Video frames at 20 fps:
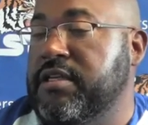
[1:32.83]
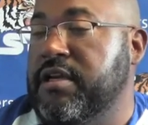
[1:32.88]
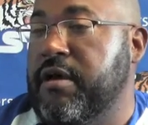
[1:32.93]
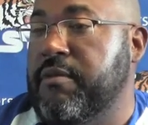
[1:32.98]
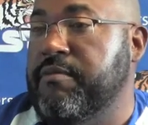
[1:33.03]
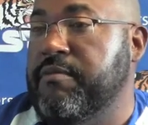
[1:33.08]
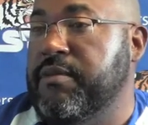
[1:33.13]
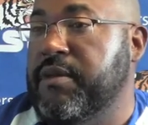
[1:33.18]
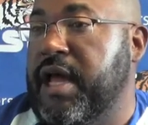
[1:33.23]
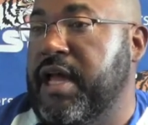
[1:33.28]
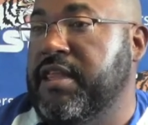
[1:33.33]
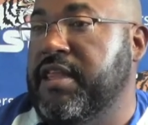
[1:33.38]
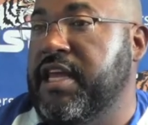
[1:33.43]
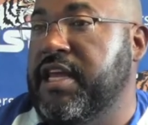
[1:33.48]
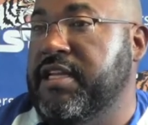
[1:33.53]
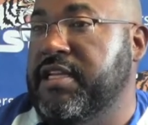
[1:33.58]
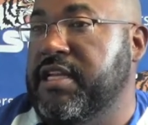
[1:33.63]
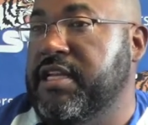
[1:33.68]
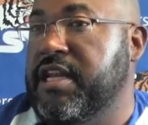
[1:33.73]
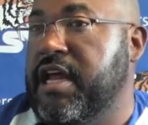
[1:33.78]
And I
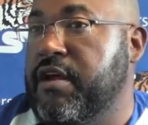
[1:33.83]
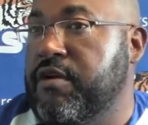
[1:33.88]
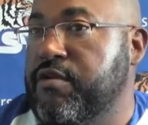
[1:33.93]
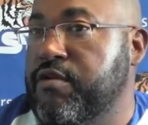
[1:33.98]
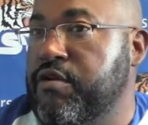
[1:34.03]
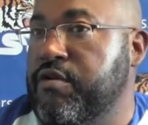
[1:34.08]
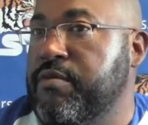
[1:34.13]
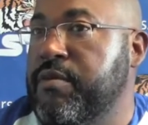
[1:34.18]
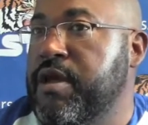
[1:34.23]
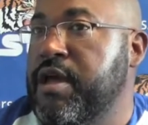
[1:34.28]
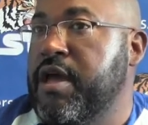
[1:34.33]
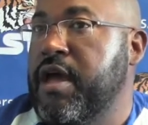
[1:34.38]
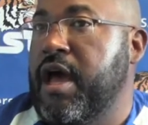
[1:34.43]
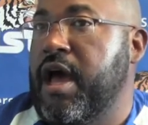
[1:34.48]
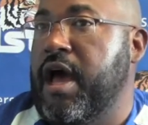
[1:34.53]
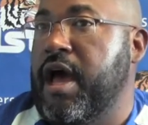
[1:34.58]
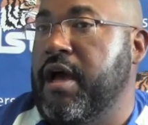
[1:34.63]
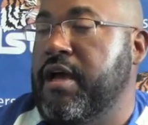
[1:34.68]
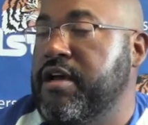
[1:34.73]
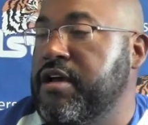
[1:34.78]
think that group
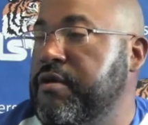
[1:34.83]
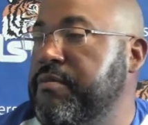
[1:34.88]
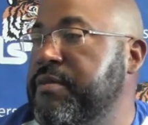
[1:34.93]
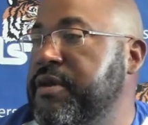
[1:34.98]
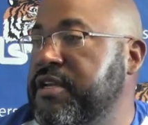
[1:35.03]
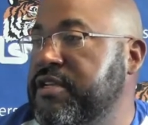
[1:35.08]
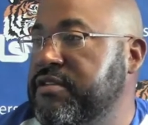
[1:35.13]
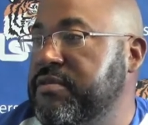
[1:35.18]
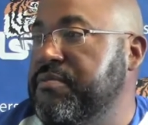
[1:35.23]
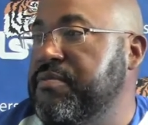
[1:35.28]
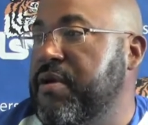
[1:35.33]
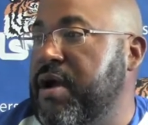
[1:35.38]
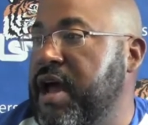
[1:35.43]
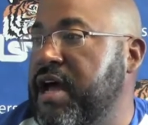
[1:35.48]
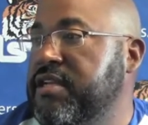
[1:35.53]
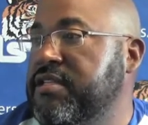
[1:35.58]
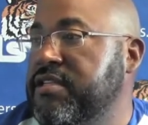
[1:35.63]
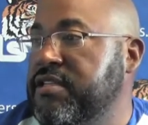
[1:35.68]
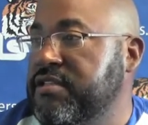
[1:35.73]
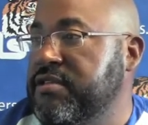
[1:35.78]
could be a
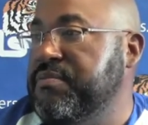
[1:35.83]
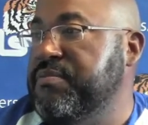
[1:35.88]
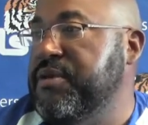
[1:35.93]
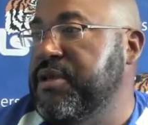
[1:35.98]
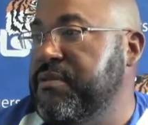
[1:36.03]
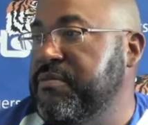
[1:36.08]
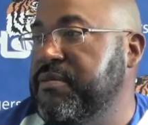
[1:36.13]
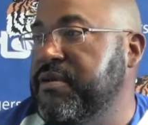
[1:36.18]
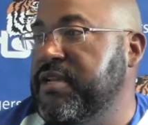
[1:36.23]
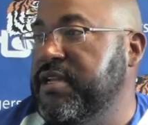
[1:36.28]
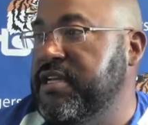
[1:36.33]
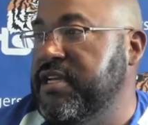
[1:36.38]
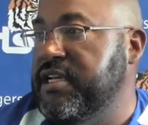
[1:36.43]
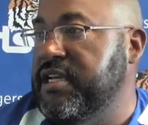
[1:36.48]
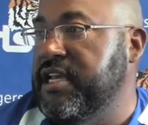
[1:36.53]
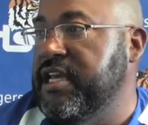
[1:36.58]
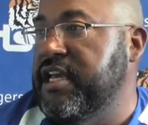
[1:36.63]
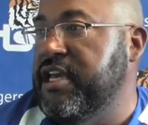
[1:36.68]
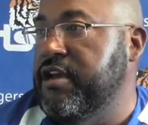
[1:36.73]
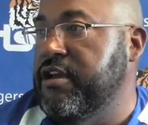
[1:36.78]
surprise to some people in the
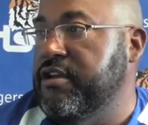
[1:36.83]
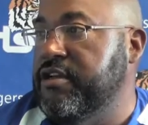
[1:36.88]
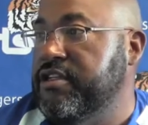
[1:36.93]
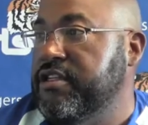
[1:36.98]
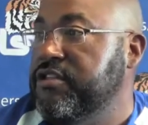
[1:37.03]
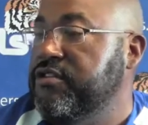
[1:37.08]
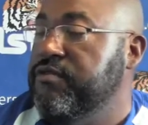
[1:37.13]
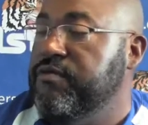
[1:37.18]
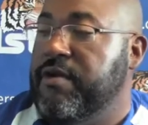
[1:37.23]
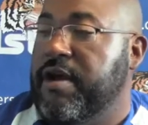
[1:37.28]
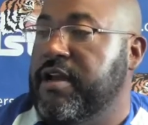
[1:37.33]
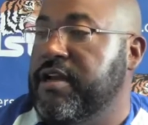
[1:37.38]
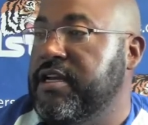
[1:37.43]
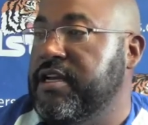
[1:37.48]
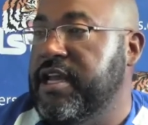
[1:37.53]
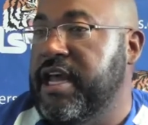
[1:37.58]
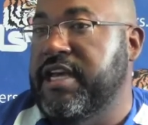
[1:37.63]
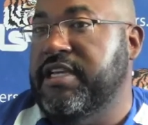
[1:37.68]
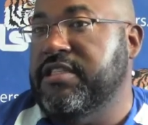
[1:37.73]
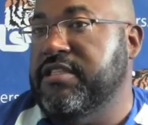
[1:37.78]
league and just around
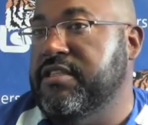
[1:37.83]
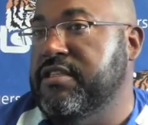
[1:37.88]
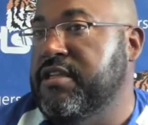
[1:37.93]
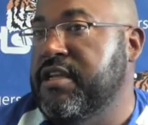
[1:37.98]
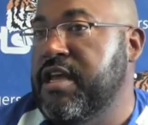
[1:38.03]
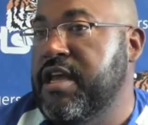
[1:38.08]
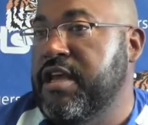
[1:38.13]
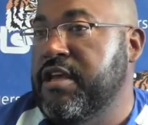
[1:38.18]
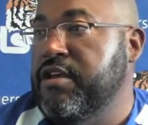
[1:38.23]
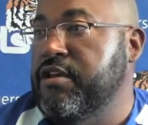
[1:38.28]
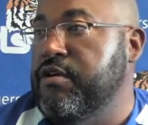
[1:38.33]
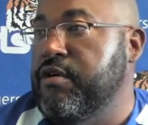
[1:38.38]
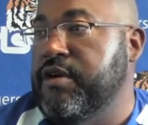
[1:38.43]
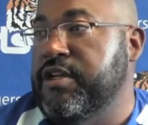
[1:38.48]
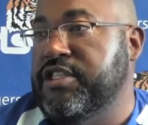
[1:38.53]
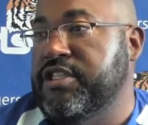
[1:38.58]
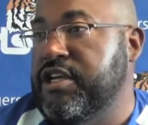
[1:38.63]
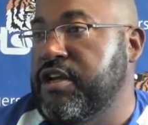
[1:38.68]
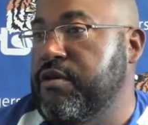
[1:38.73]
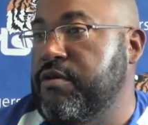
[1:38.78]
the nation, you know,
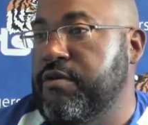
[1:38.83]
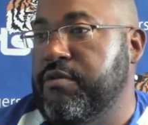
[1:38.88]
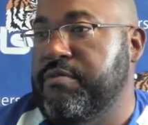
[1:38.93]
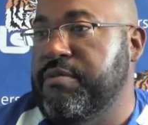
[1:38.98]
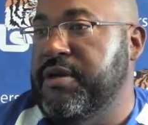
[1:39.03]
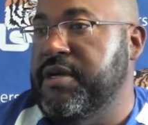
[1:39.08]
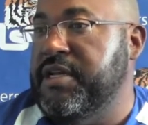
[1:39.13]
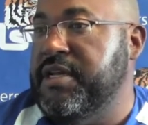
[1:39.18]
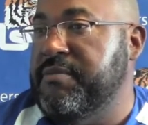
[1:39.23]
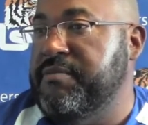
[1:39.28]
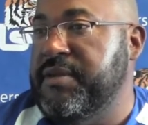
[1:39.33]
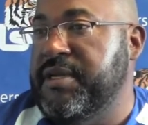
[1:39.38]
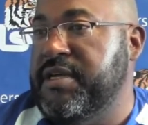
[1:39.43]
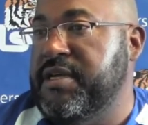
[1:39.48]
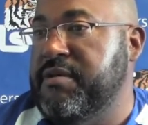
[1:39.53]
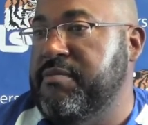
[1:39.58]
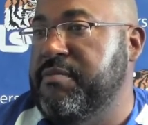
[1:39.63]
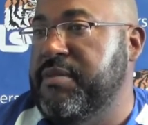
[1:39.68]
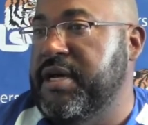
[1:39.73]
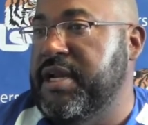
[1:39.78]
in general.
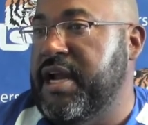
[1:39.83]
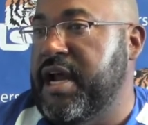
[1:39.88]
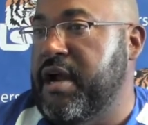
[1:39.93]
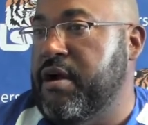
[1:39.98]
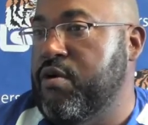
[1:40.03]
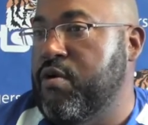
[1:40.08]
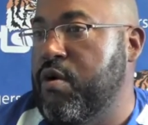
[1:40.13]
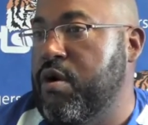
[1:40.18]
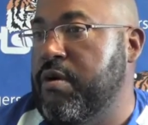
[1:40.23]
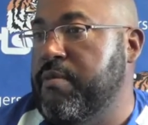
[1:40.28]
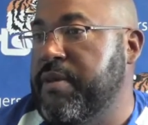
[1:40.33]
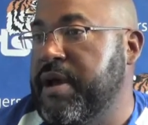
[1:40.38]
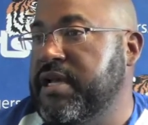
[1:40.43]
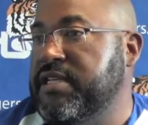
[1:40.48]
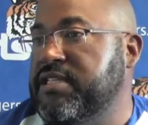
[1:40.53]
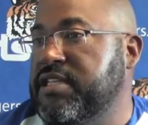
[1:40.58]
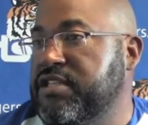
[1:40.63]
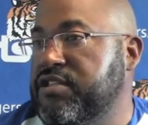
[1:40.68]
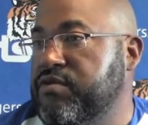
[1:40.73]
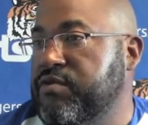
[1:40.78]
But our
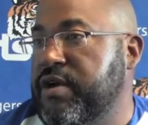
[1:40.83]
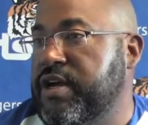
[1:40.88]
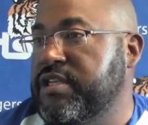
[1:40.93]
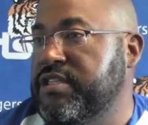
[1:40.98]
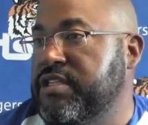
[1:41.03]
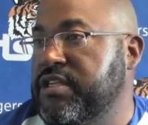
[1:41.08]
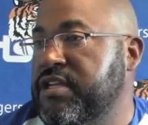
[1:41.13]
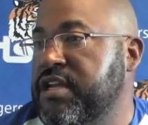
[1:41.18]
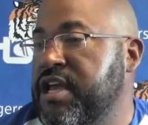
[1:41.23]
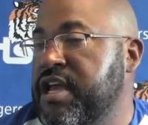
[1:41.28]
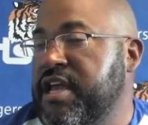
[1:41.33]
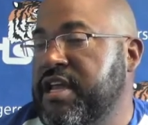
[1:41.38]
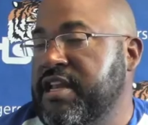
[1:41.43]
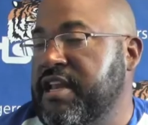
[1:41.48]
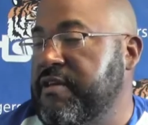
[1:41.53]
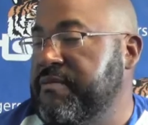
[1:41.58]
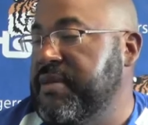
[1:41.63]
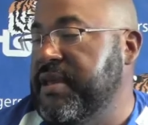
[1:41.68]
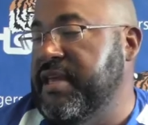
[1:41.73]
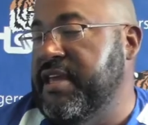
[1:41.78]
quarterback situation,
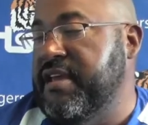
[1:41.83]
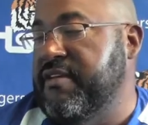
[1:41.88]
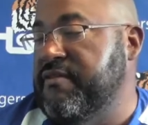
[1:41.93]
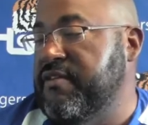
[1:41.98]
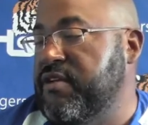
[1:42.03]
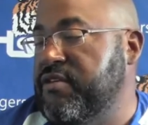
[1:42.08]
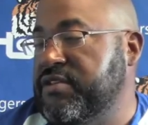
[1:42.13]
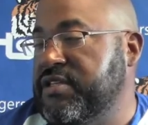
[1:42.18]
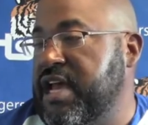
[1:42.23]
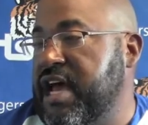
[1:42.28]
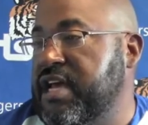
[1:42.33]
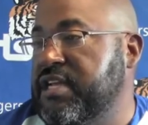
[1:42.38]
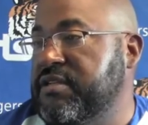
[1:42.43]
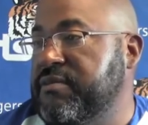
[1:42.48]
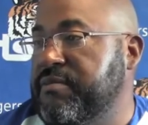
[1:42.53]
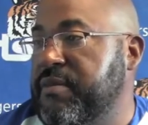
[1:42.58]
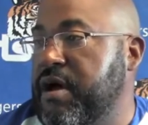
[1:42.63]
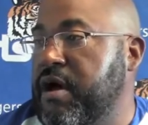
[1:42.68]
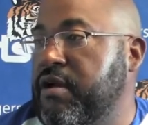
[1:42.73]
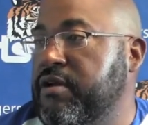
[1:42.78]
they've been giving those guys
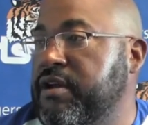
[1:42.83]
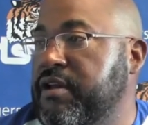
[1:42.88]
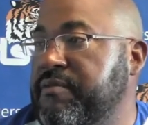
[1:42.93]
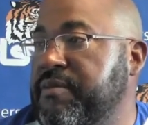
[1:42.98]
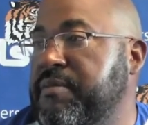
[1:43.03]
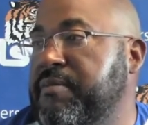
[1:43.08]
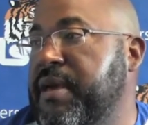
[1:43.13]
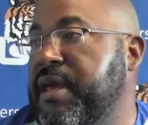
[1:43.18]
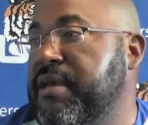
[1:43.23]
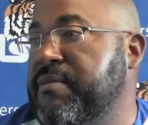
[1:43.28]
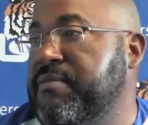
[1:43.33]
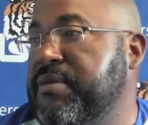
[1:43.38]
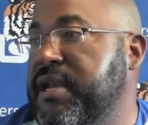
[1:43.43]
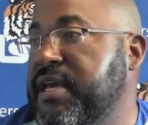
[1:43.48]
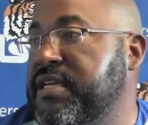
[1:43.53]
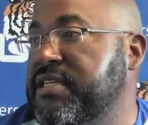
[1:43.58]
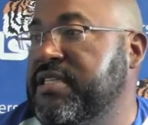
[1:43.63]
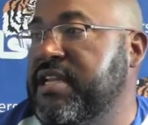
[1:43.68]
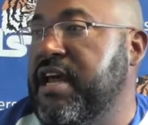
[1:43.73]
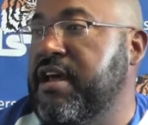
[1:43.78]
the ball and they've been making
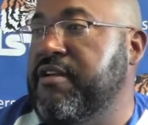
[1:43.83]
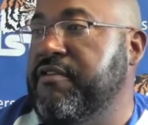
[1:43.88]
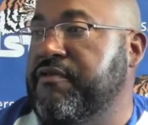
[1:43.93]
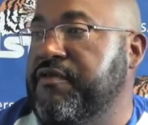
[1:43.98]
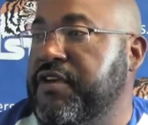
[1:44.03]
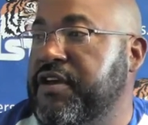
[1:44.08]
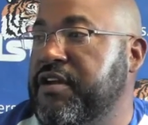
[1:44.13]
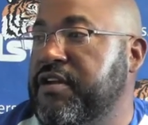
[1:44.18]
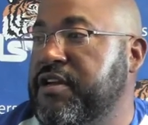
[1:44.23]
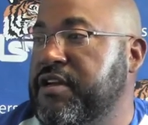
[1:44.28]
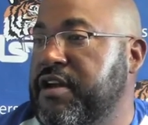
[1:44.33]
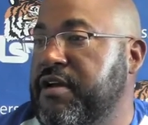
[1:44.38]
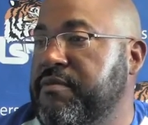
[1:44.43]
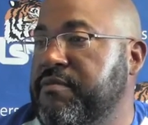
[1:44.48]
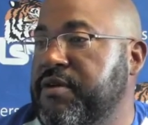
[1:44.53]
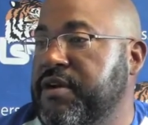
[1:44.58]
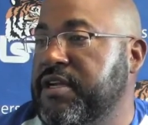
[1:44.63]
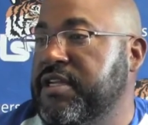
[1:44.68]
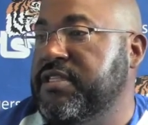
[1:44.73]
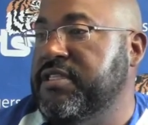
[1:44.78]
plays down the field. And
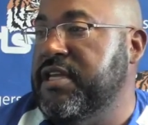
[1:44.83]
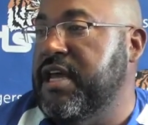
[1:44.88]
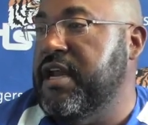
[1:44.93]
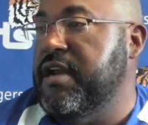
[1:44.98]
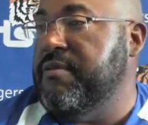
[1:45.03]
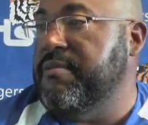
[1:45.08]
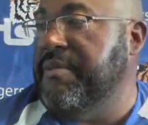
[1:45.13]
I'm real excited